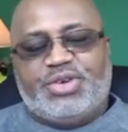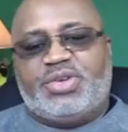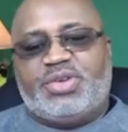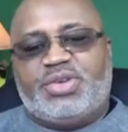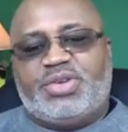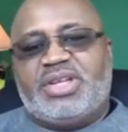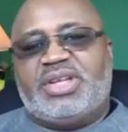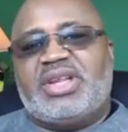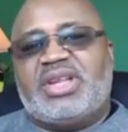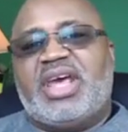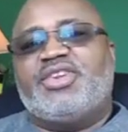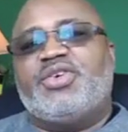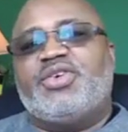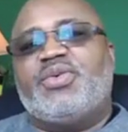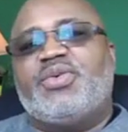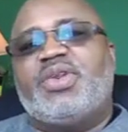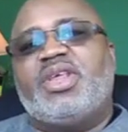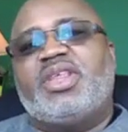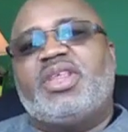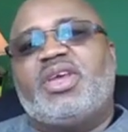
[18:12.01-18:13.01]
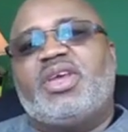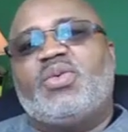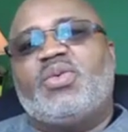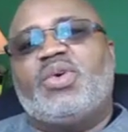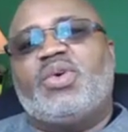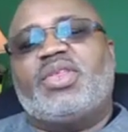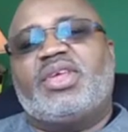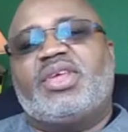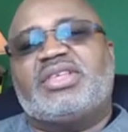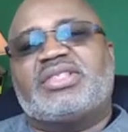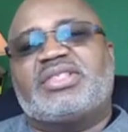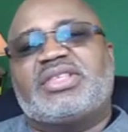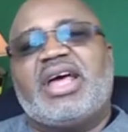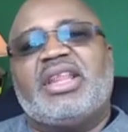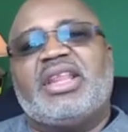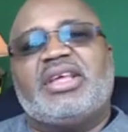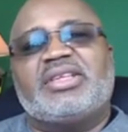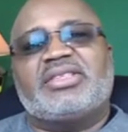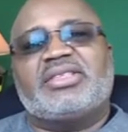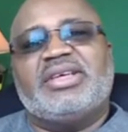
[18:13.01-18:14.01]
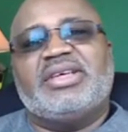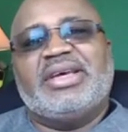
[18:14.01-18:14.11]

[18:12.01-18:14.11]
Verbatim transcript: did not do anything with his talent.